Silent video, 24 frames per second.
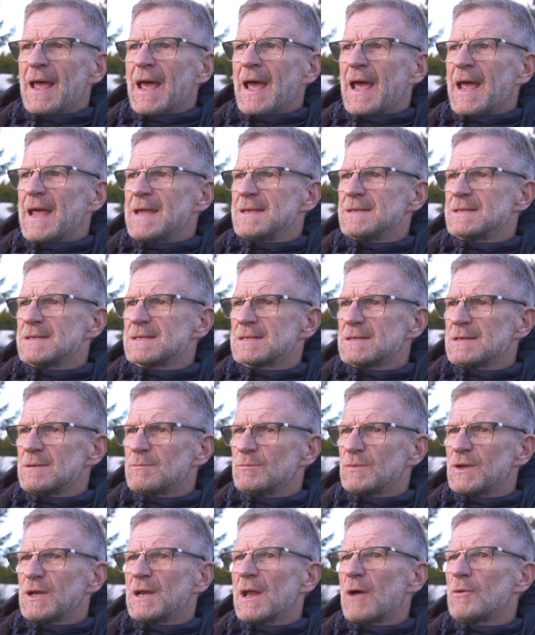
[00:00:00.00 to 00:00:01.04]
And,
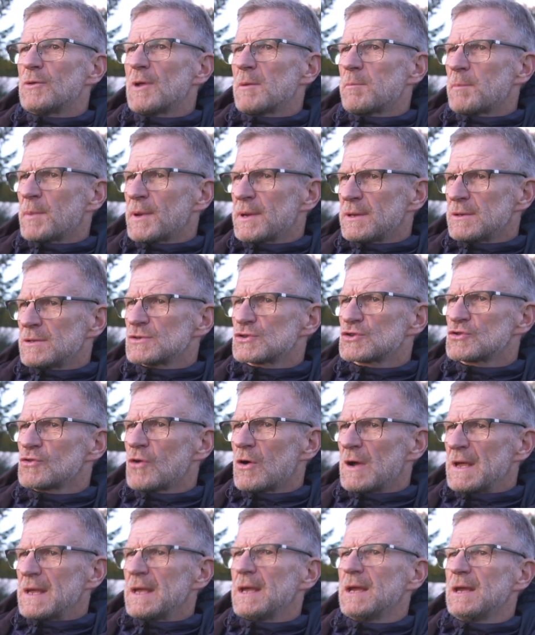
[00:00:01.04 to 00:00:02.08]
um, you know, they pinned us
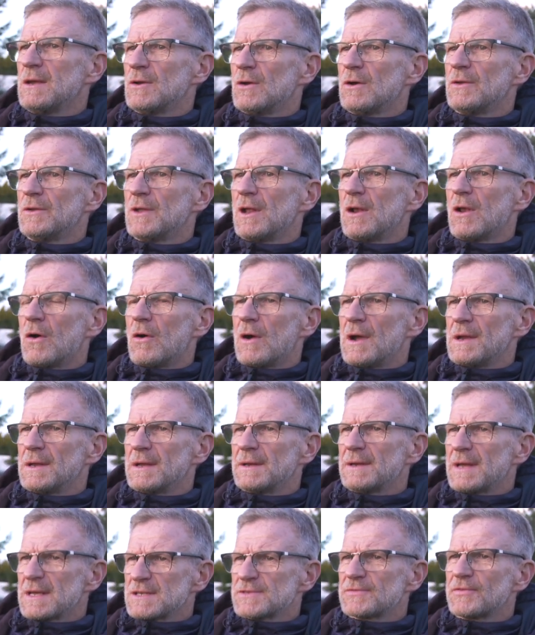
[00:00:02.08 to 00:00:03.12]
right in on the line,
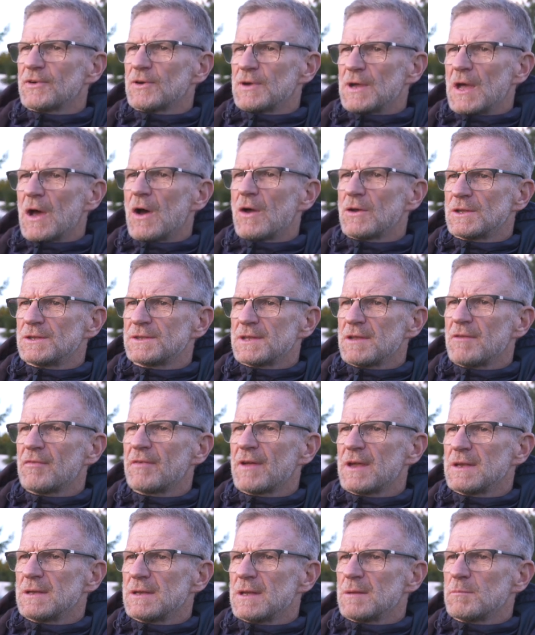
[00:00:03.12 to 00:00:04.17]
and that's very hard to
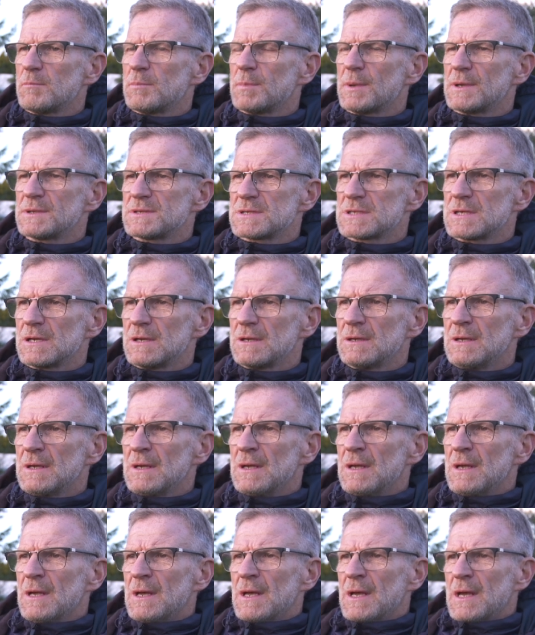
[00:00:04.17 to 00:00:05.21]
defend it. But uh,
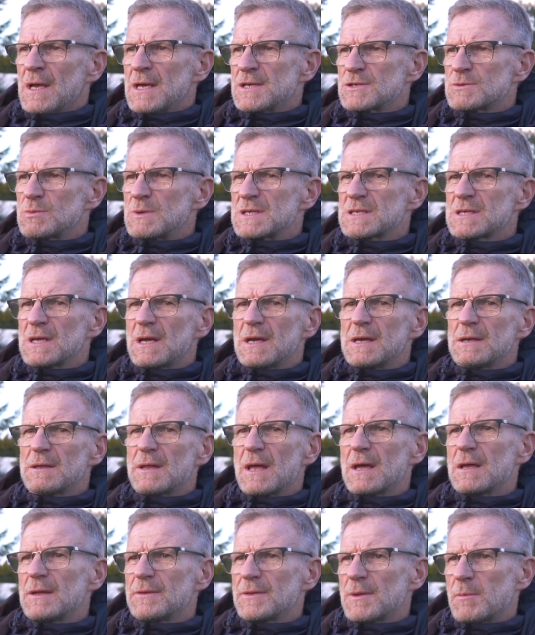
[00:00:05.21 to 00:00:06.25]
as we say,
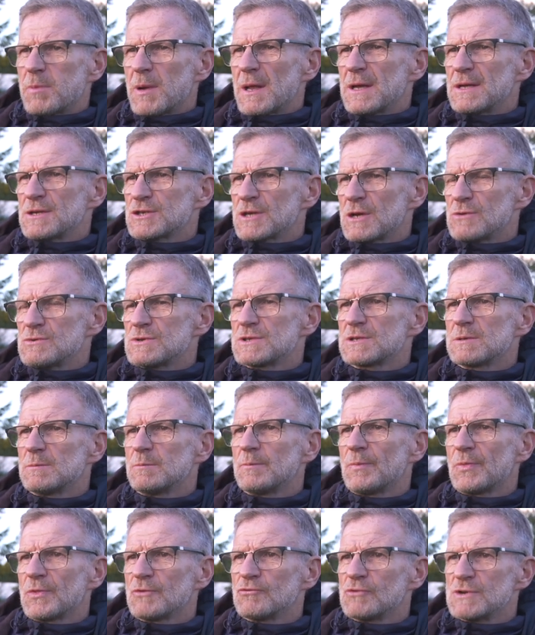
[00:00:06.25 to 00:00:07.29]
that the players showed some
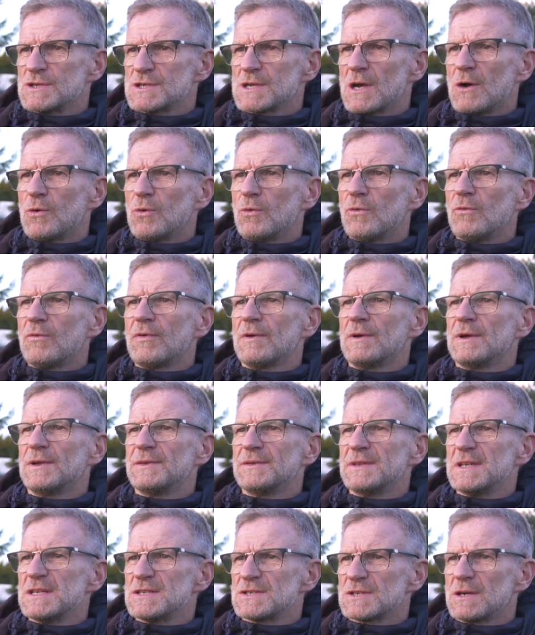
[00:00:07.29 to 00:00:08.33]
resolve
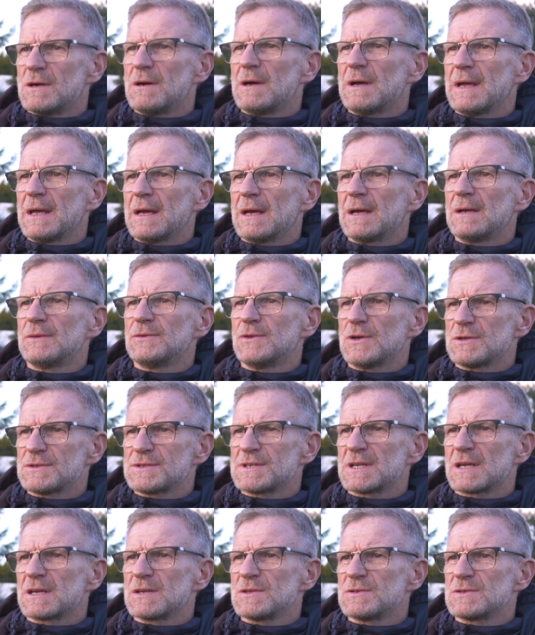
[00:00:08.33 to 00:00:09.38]
and desire not
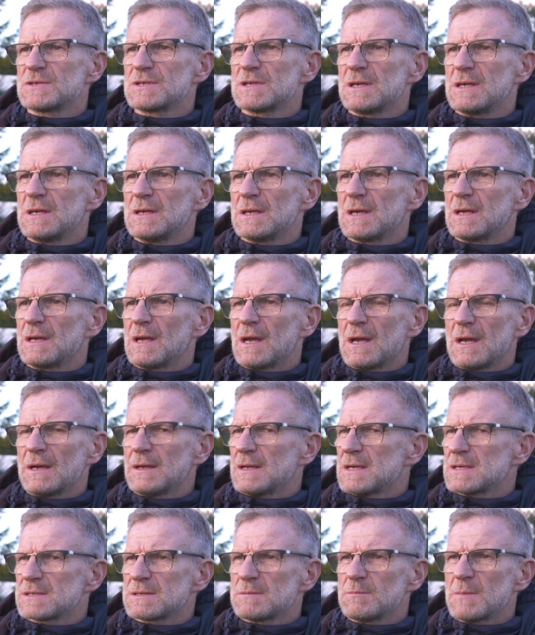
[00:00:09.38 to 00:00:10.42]
to concede, and
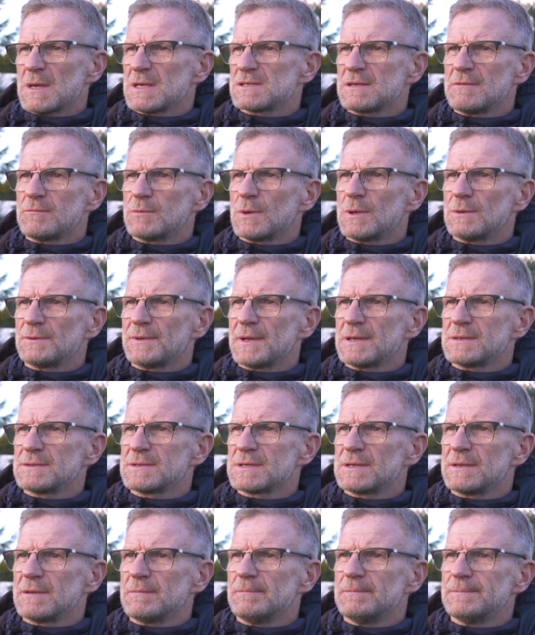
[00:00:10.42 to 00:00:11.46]
that's a massive well done
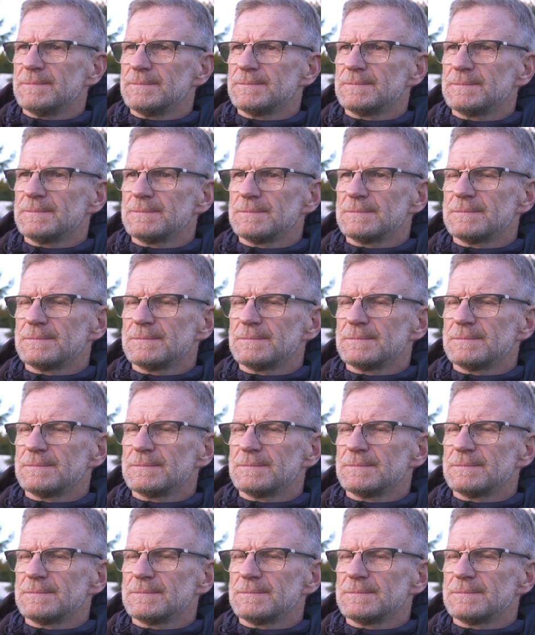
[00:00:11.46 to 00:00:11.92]
to them. Yeah.